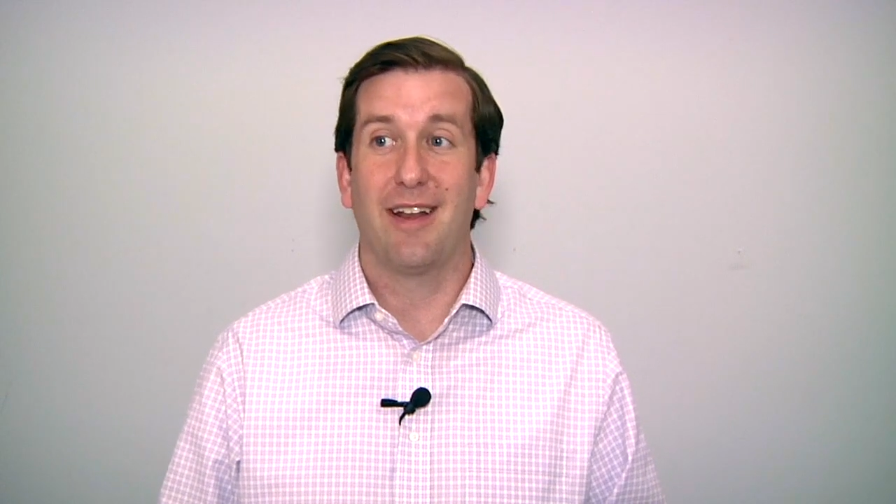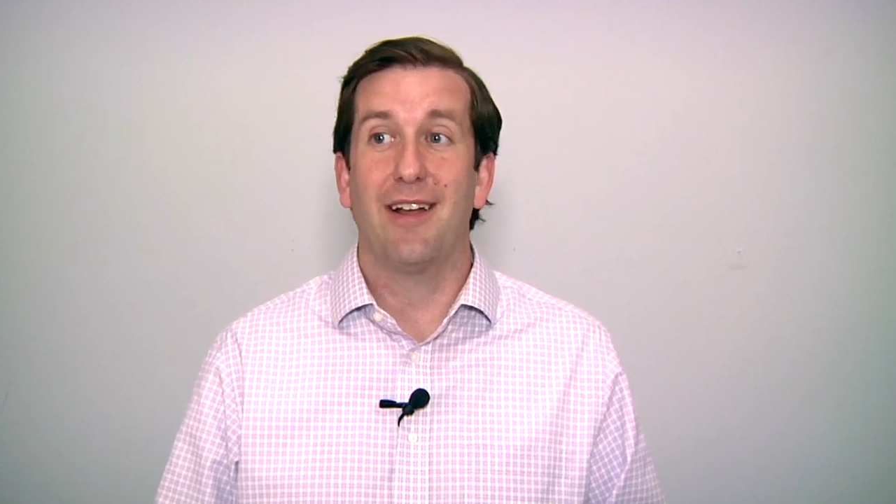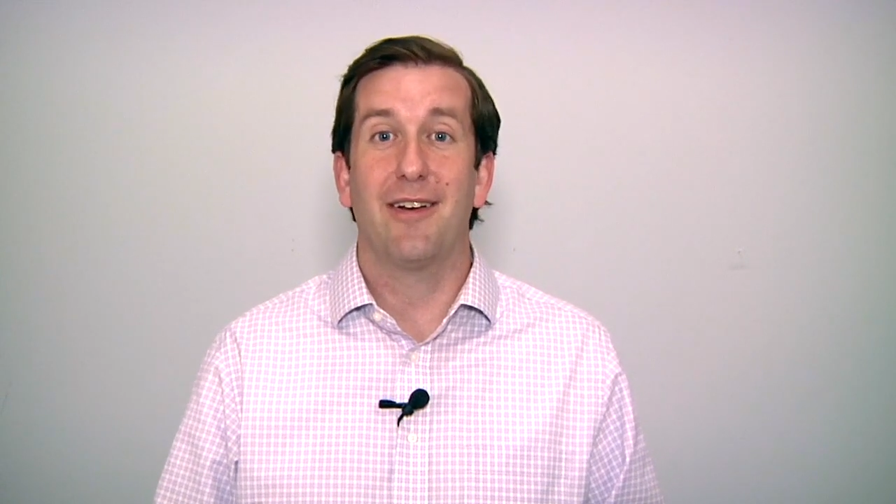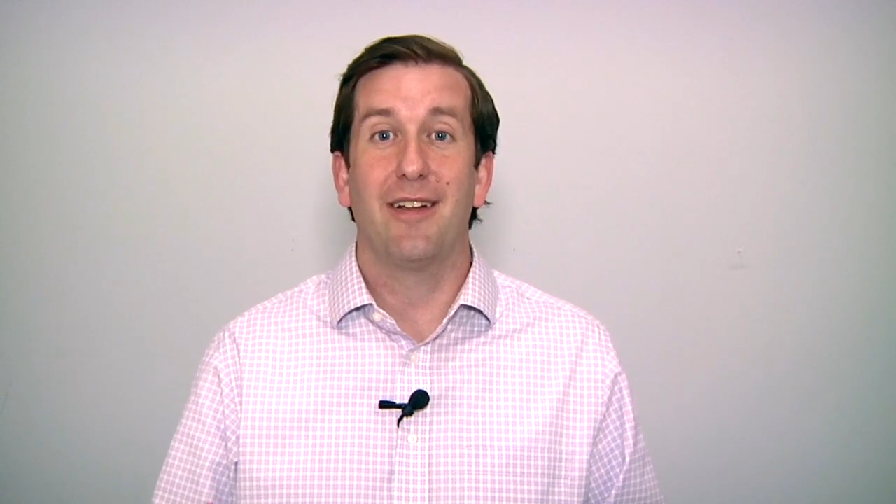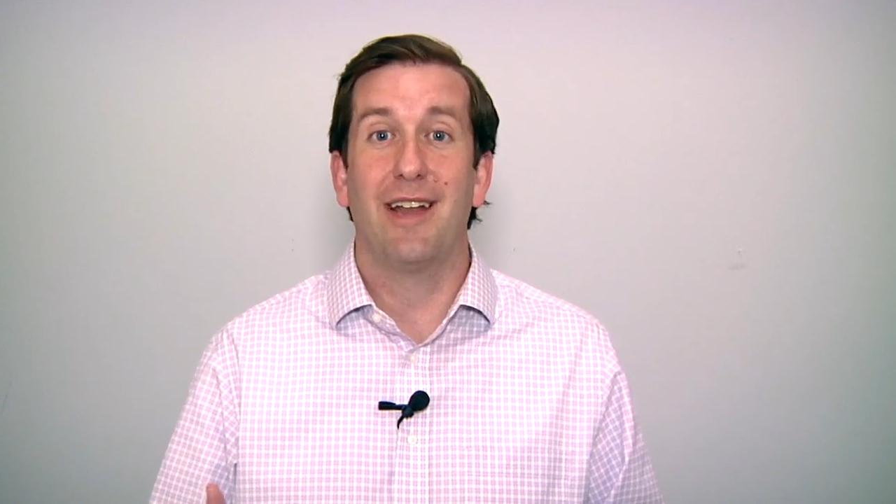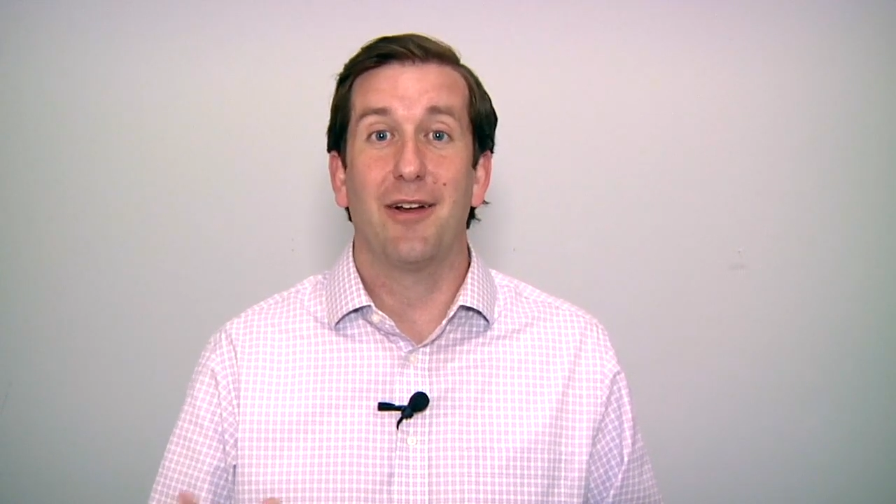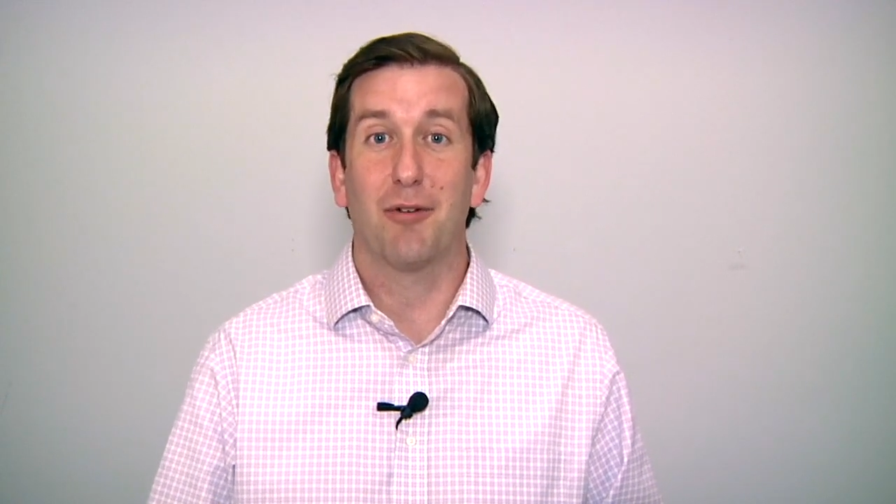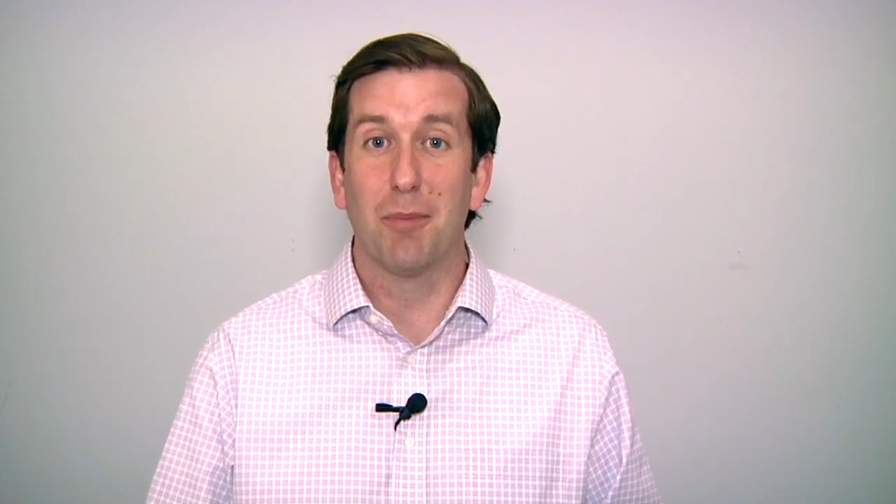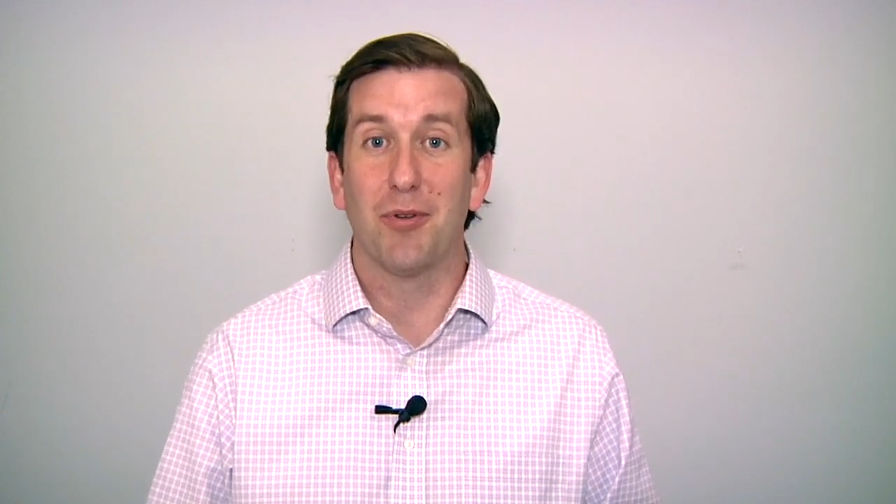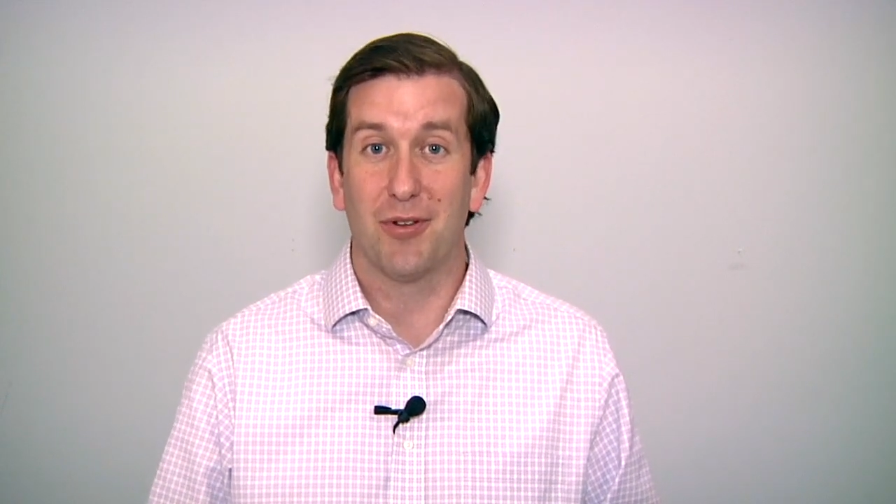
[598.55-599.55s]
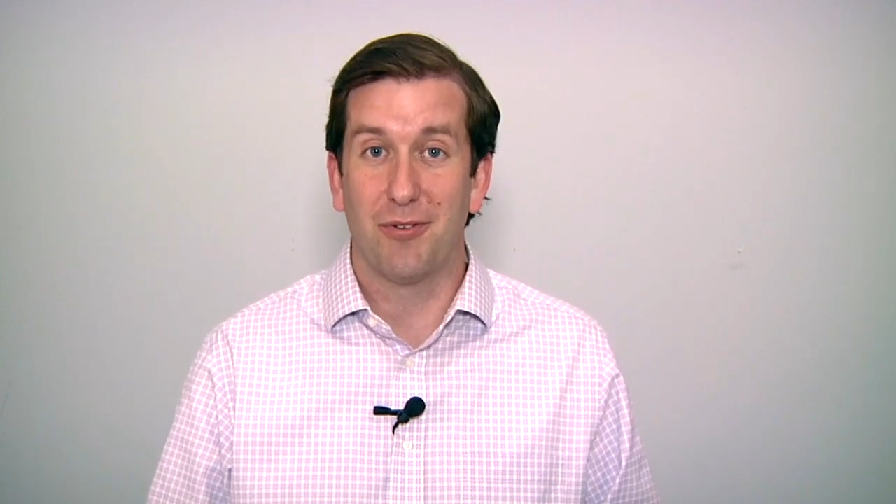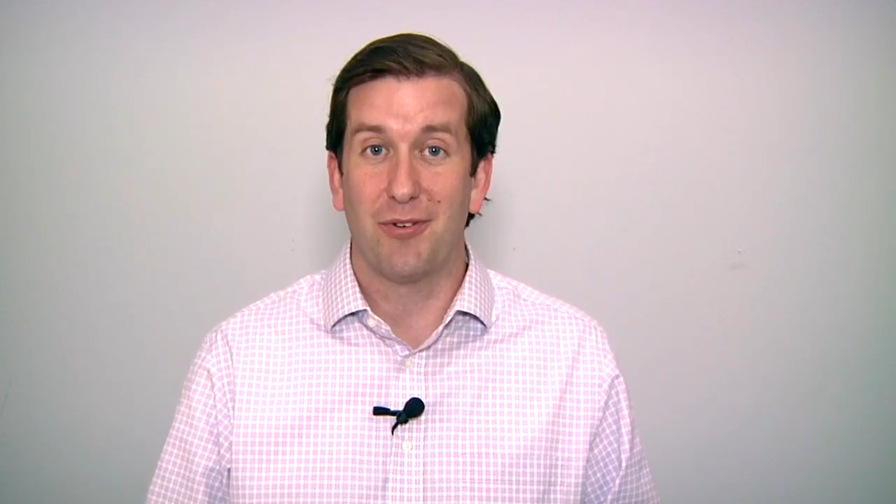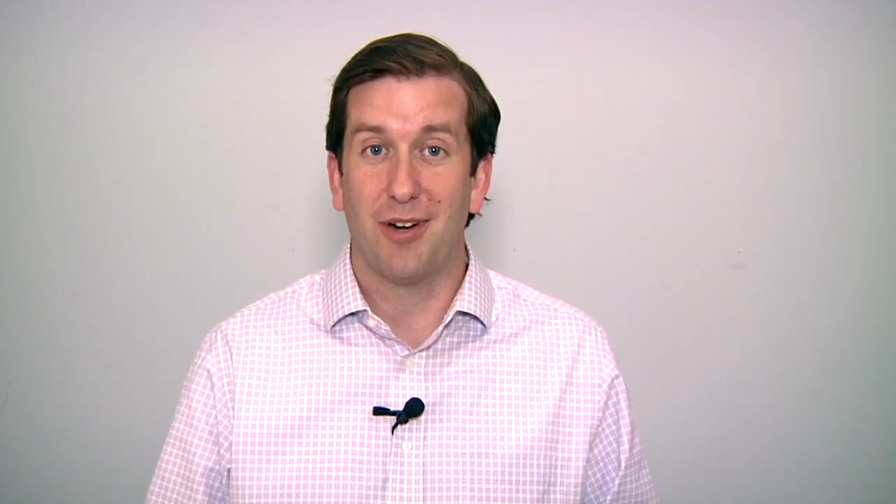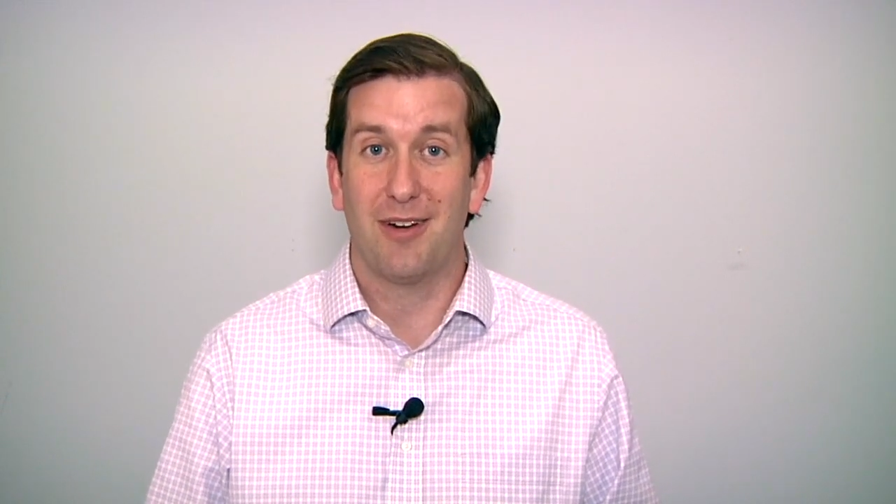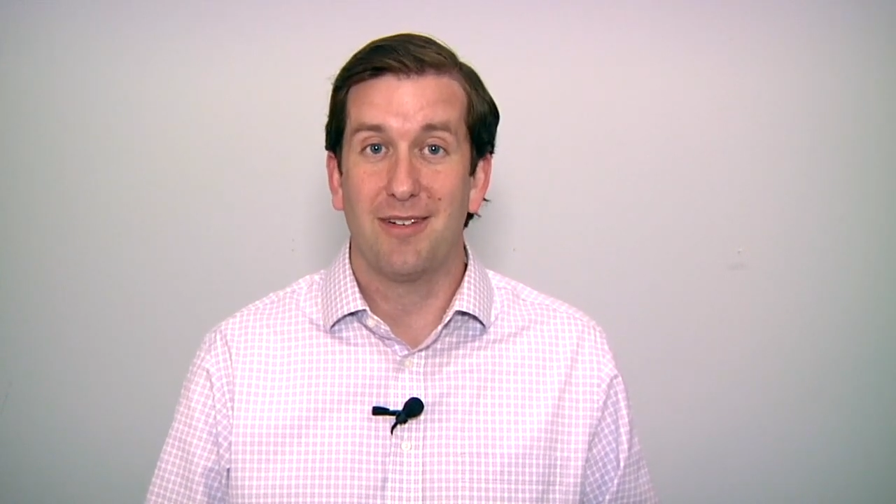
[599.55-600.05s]
and now Agrippa's on
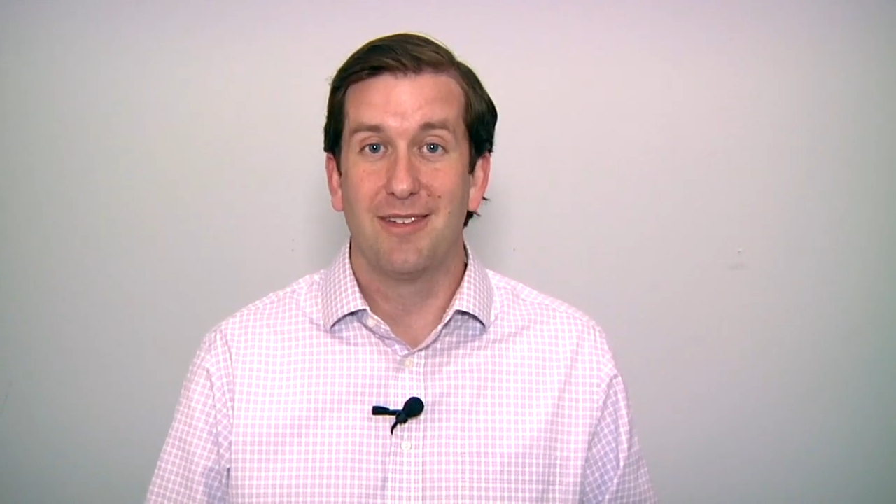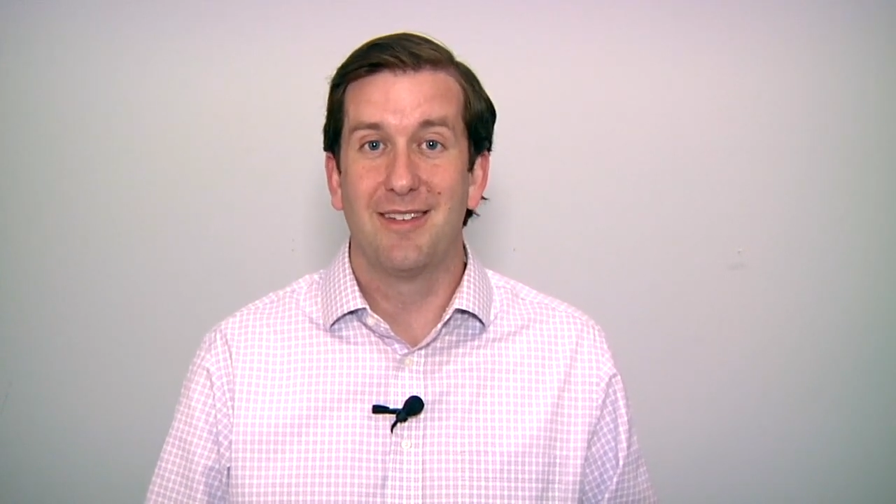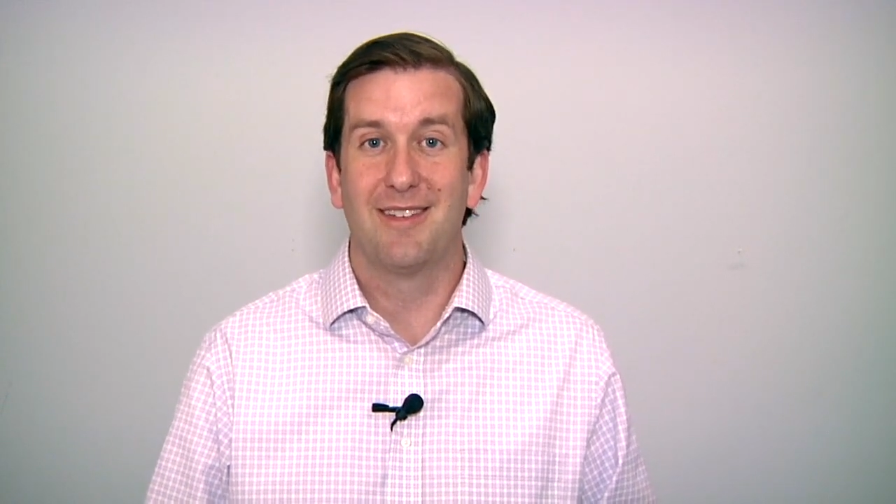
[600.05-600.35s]
trial.